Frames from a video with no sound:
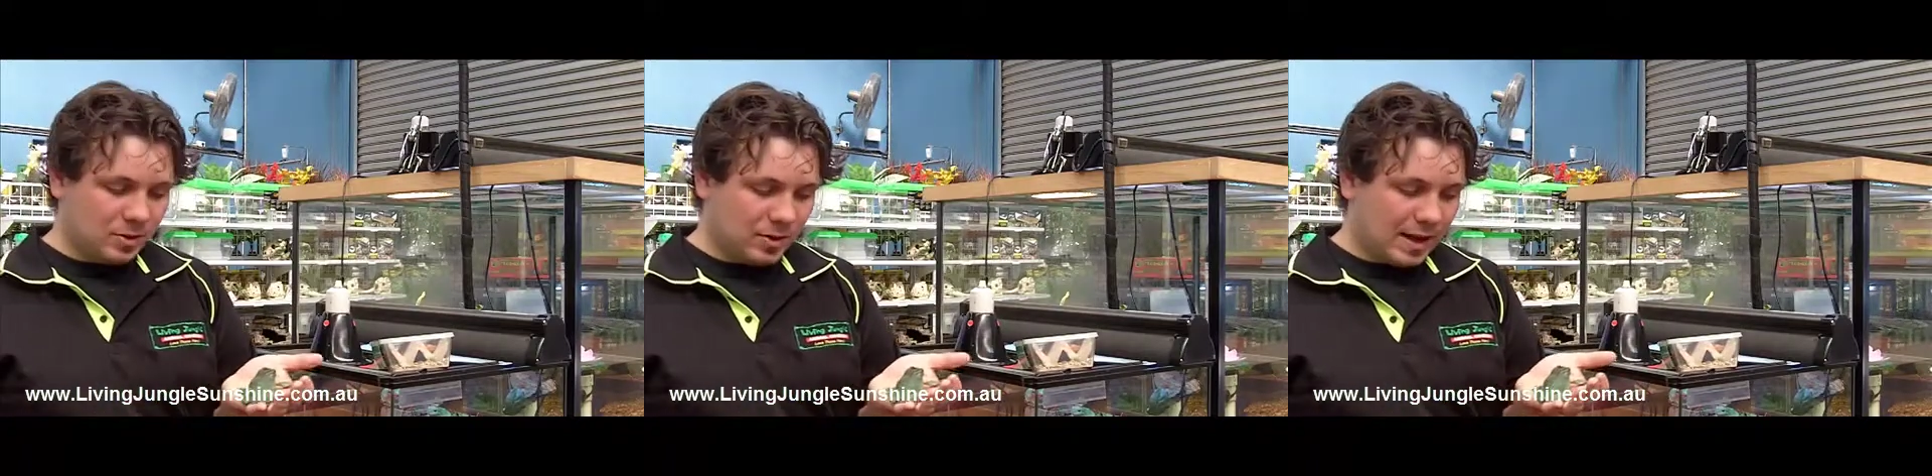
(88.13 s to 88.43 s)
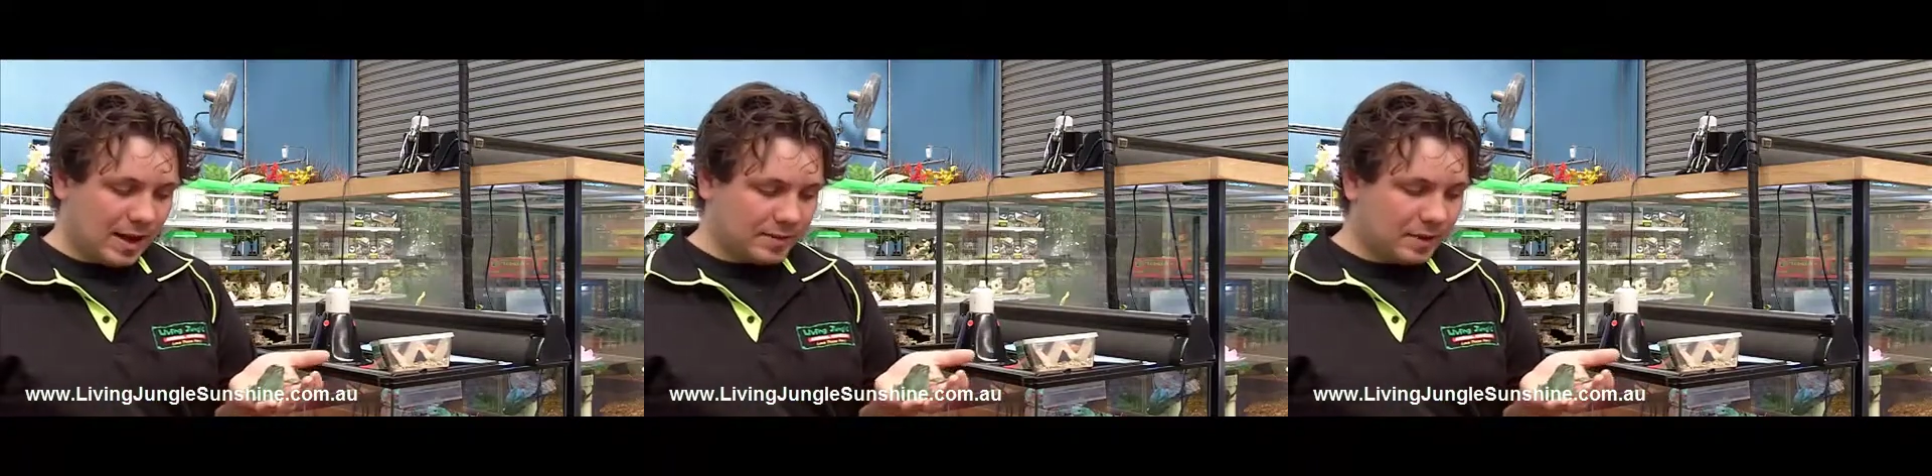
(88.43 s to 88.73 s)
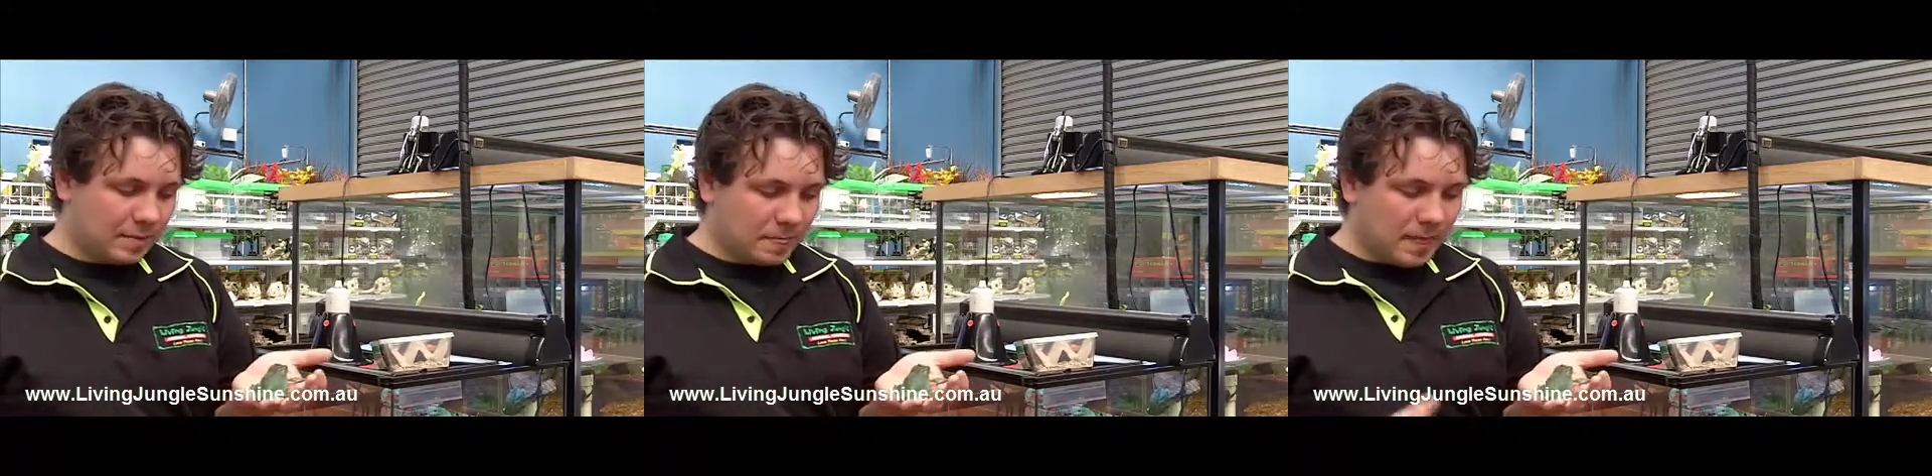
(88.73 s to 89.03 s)
to look after.
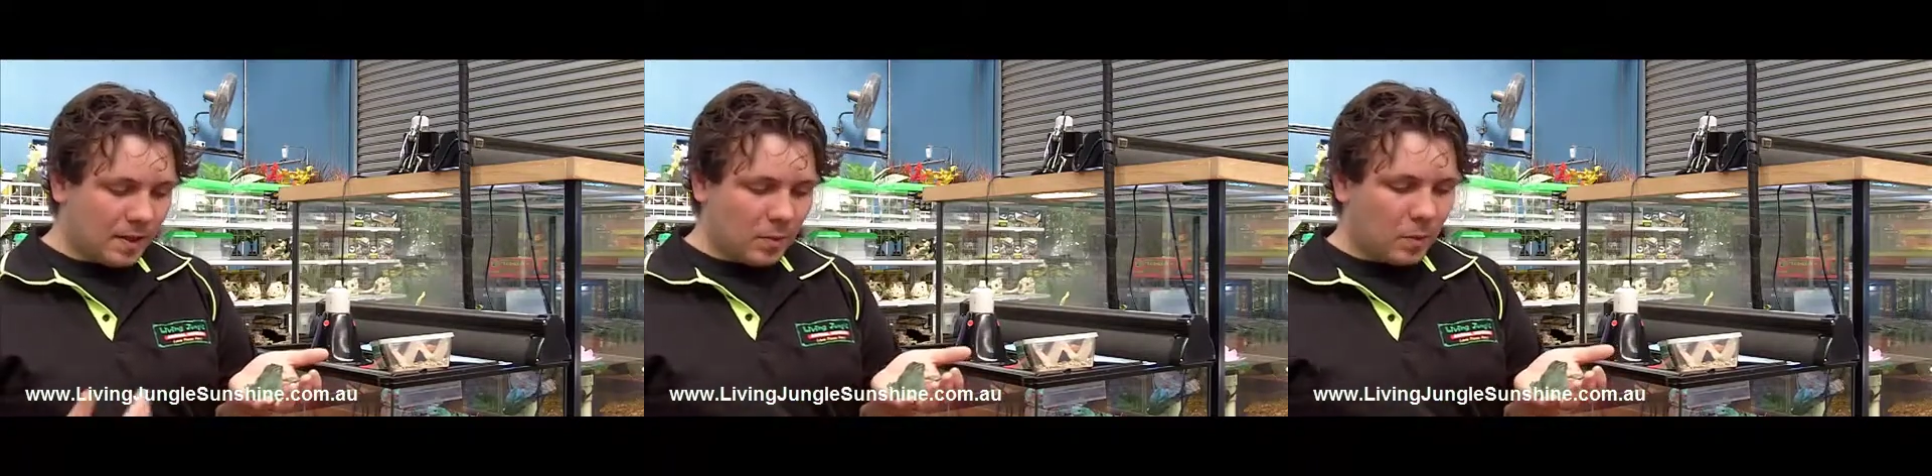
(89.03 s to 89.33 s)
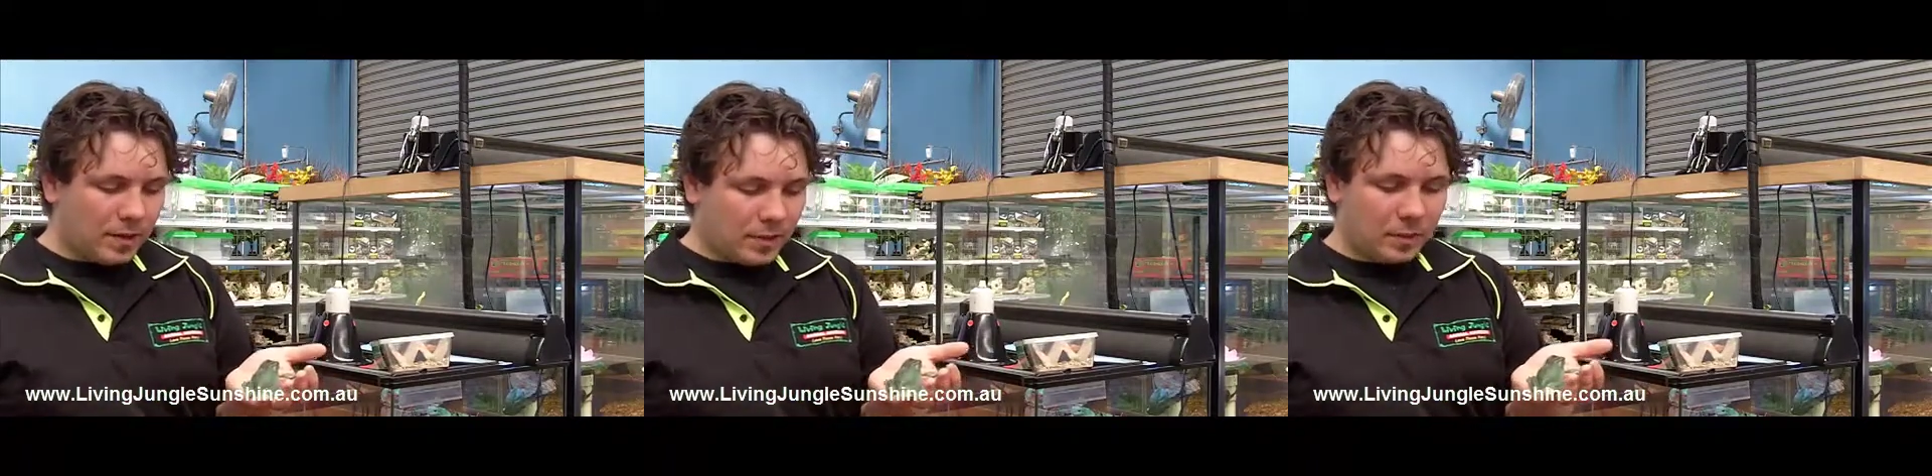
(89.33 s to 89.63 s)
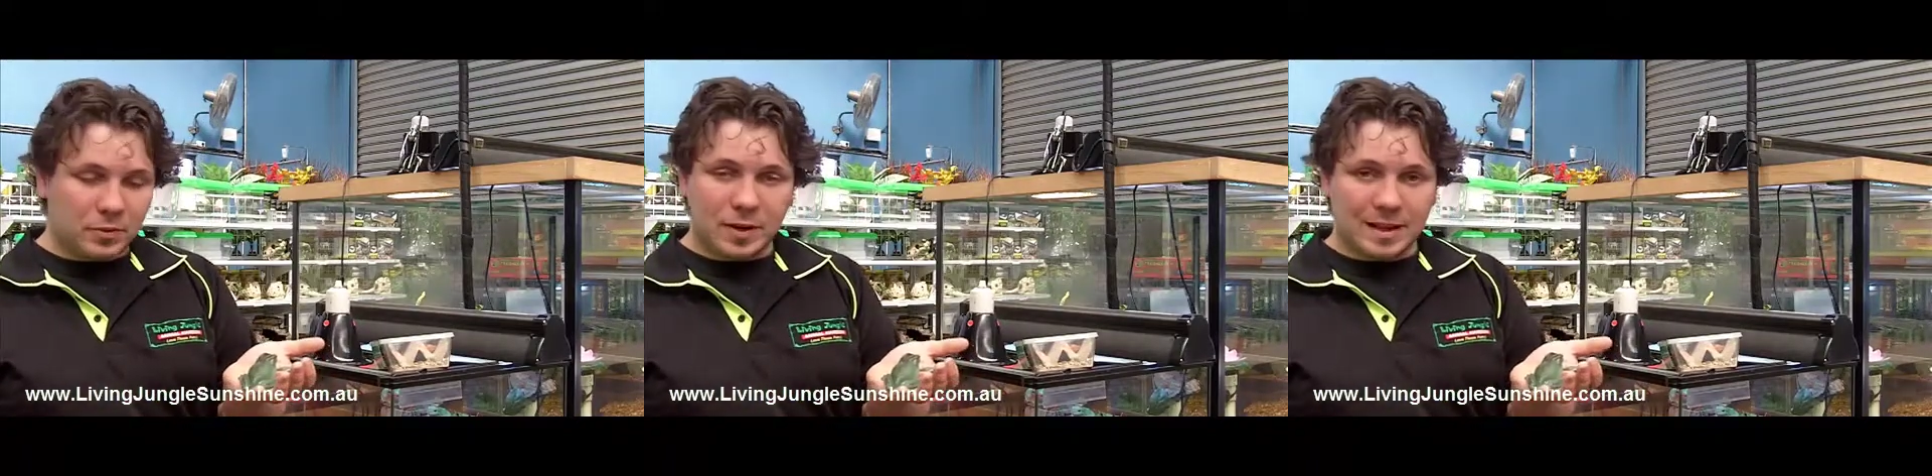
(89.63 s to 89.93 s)
One
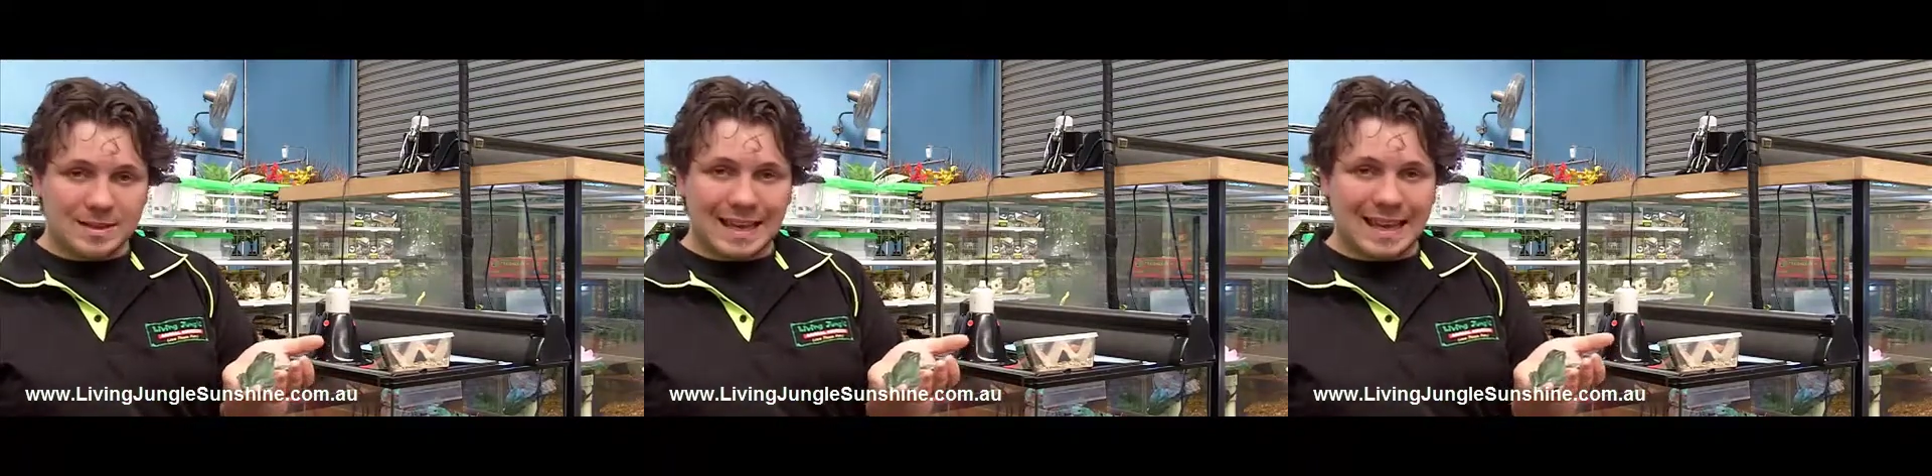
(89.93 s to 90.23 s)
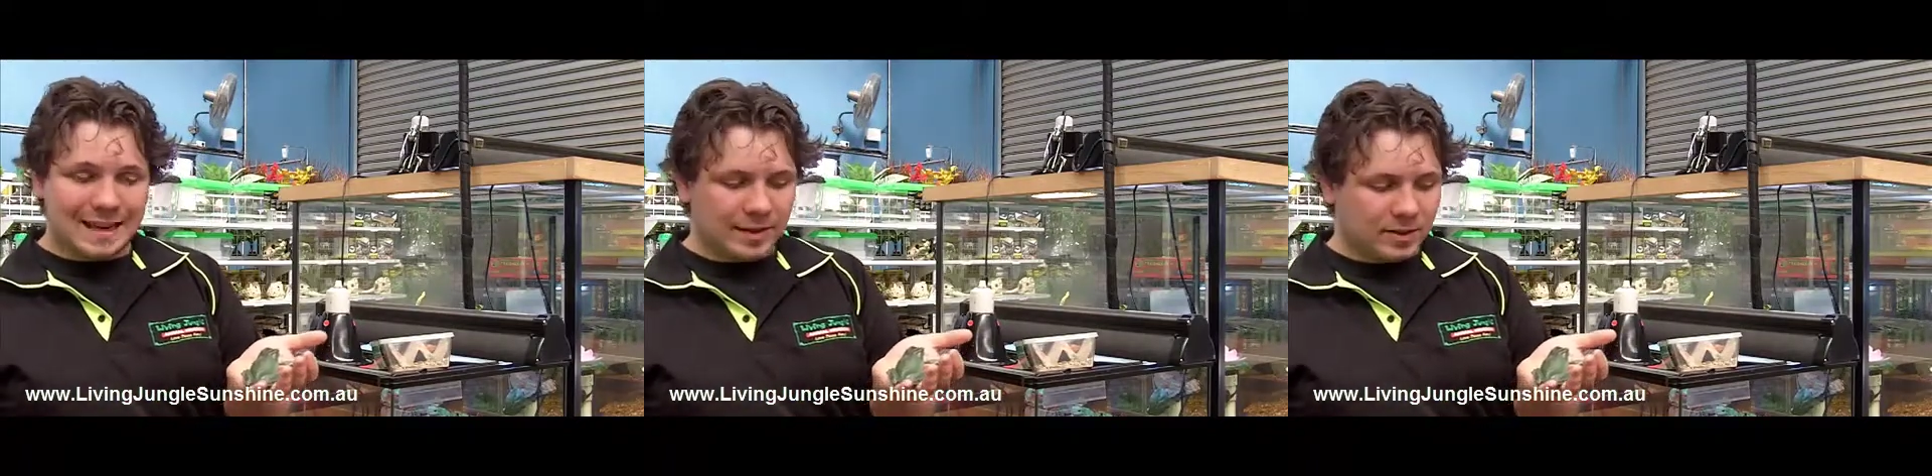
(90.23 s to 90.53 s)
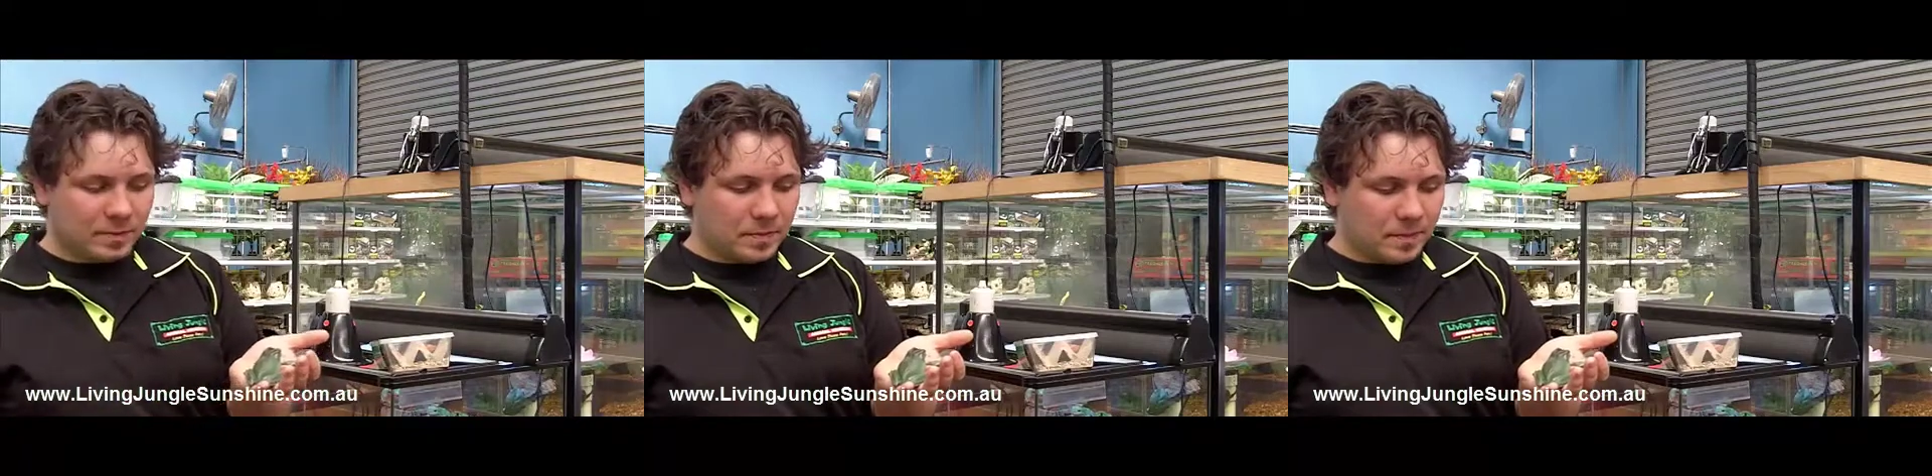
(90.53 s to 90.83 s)
thing with regards to handling them,